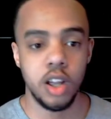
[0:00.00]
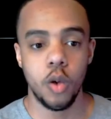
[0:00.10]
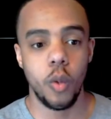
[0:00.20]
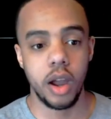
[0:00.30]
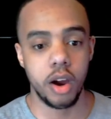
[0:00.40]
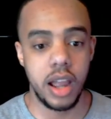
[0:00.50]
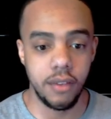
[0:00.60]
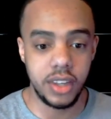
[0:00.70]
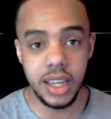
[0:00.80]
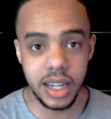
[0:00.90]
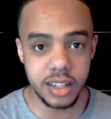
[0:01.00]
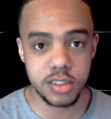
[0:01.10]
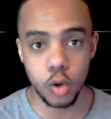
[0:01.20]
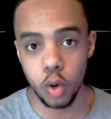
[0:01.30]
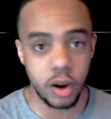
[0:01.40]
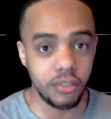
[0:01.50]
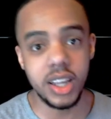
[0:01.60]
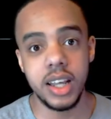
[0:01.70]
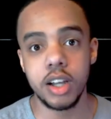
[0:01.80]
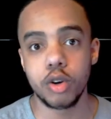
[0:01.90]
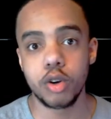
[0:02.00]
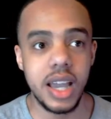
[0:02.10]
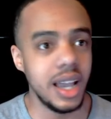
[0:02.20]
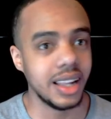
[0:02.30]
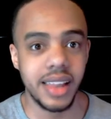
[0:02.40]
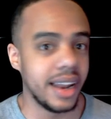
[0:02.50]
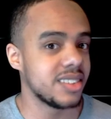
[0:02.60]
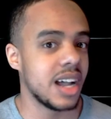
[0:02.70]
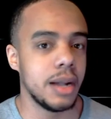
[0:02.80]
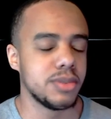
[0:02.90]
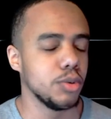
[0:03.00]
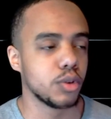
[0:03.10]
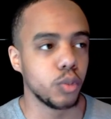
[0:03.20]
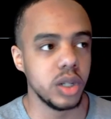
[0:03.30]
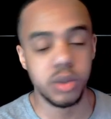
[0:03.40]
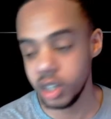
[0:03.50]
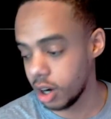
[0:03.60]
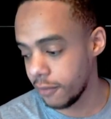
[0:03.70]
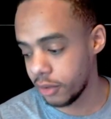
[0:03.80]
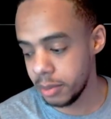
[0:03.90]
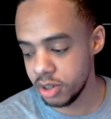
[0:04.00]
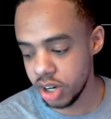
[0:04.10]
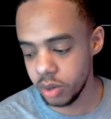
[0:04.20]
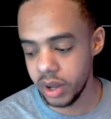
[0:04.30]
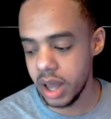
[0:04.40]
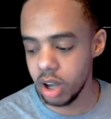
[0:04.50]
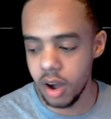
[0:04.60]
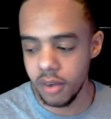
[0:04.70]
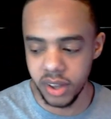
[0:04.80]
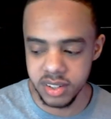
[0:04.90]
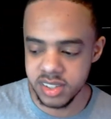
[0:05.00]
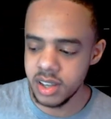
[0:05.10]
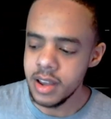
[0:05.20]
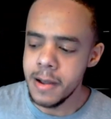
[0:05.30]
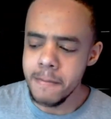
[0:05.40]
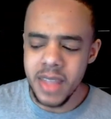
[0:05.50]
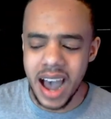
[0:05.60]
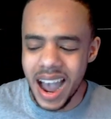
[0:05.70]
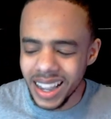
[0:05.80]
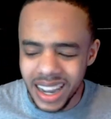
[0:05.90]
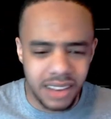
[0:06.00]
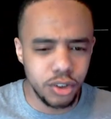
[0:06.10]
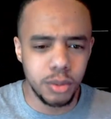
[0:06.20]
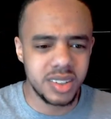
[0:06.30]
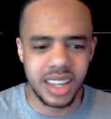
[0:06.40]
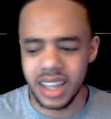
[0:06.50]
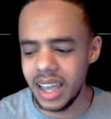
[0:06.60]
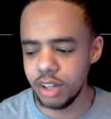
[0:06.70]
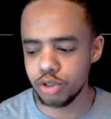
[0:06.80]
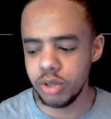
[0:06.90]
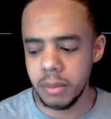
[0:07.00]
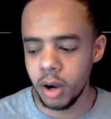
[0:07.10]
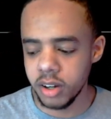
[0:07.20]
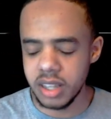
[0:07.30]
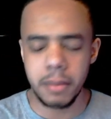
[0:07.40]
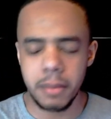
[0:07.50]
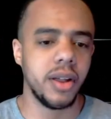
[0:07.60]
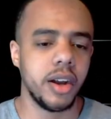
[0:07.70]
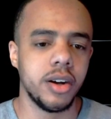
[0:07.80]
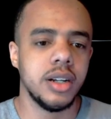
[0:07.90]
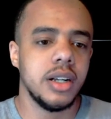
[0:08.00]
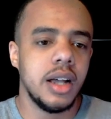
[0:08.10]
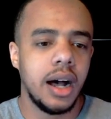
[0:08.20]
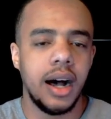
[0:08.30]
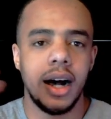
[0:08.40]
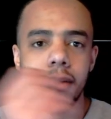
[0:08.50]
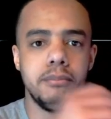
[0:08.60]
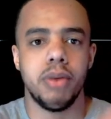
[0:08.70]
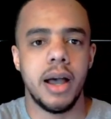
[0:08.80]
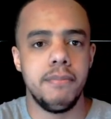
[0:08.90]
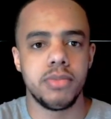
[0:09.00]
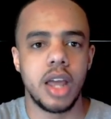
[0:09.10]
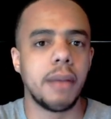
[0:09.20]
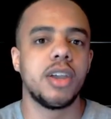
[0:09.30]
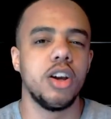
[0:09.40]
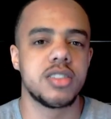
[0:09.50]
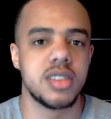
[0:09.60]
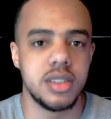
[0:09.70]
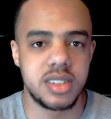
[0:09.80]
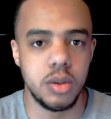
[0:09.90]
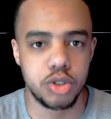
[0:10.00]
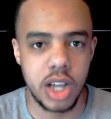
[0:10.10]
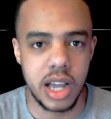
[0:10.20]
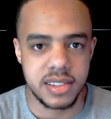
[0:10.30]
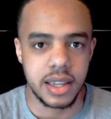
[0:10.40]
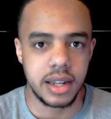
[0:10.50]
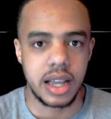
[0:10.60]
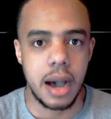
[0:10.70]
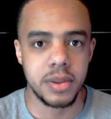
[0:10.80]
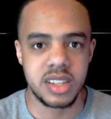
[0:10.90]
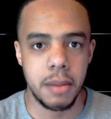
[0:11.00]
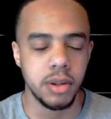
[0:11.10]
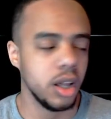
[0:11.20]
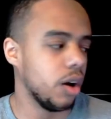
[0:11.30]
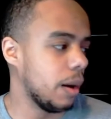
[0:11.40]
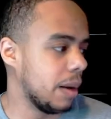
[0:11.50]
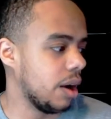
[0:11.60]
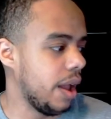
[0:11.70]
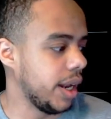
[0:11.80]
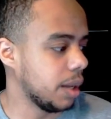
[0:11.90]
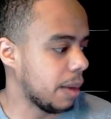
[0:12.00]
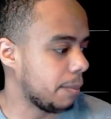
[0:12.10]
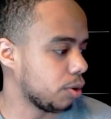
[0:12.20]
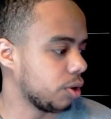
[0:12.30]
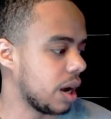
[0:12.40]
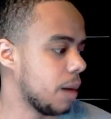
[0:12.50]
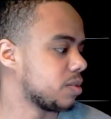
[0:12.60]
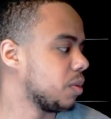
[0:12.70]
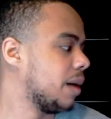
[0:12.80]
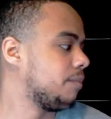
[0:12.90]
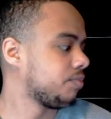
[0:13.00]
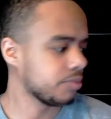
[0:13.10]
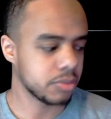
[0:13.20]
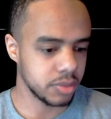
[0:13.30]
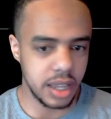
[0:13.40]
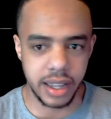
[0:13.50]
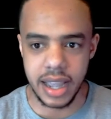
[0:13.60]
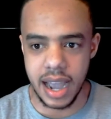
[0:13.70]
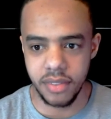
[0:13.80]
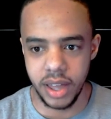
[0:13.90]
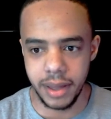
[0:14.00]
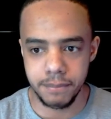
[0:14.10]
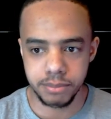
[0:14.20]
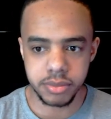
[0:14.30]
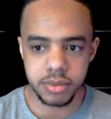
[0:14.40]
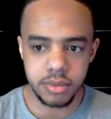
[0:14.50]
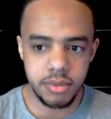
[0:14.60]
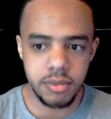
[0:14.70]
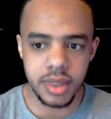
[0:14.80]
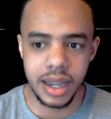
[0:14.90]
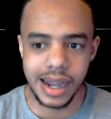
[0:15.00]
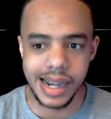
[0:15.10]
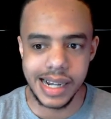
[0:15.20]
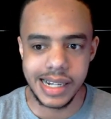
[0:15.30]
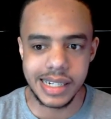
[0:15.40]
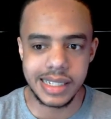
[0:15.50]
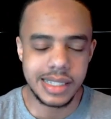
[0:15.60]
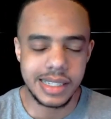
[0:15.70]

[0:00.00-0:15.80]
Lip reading: where if he didn't score, if he didn't create, a lot of times it was really, really hard for them to generate any offense. I kind of view him as like an Andrew Nembhard type of player. But I'm curious to see what you guys think in the comments down below about any of my pro comps. But a guy that uh